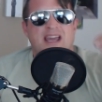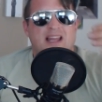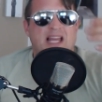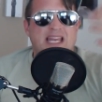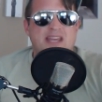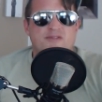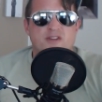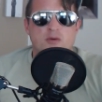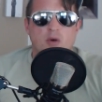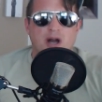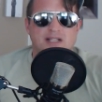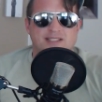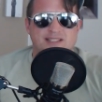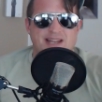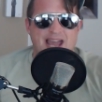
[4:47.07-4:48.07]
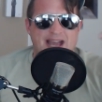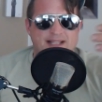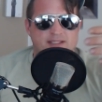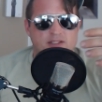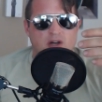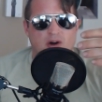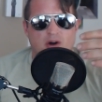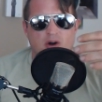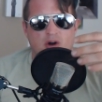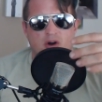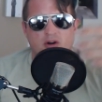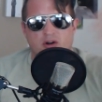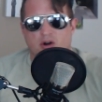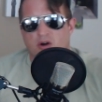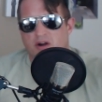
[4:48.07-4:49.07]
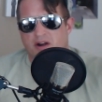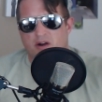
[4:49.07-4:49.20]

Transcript: Like if you watch NASCAR or,